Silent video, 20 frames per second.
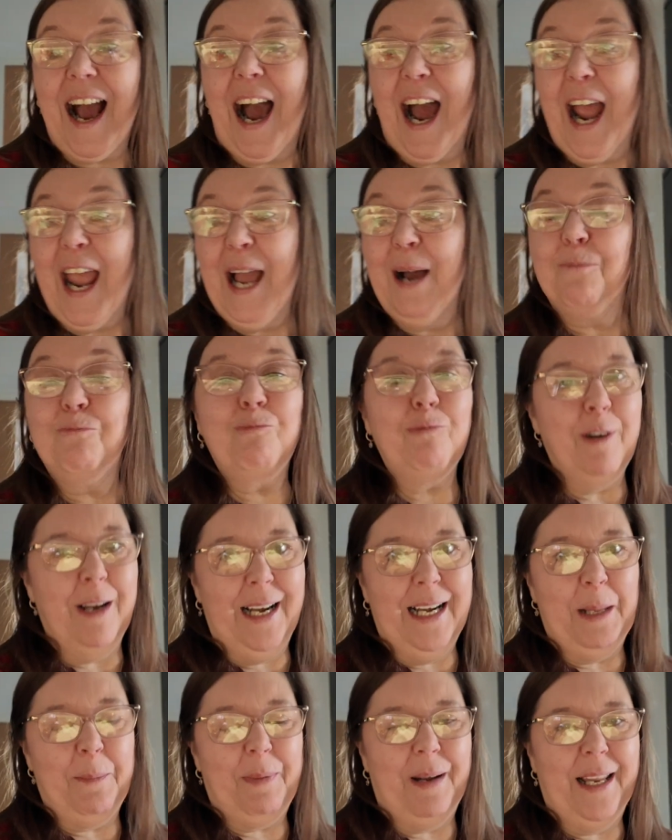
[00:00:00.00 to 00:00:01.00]
I am
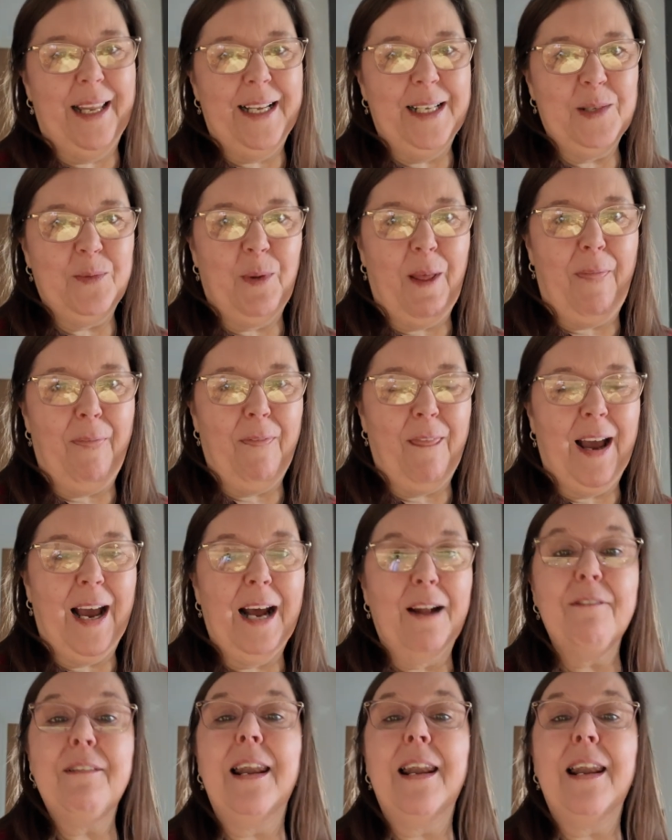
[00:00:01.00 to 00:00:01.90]
really pleased with that.